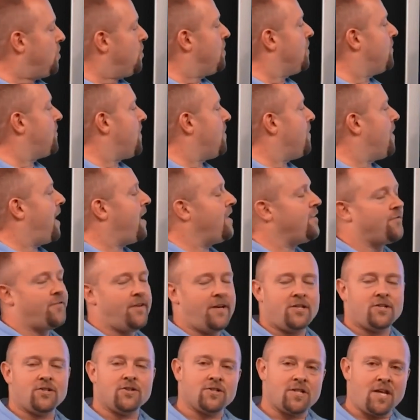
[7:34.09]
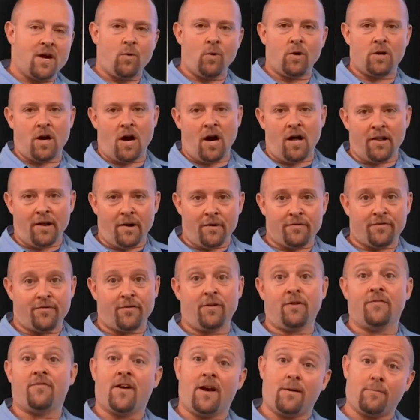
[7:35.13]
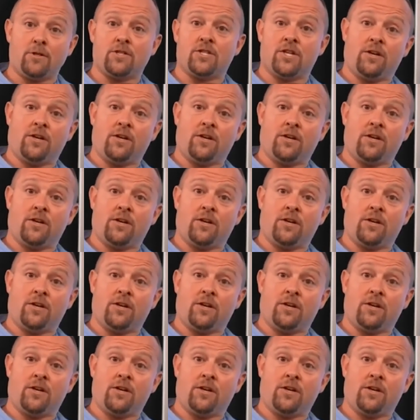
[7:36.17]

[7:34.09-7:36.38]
Two of the main features that we'll call out for a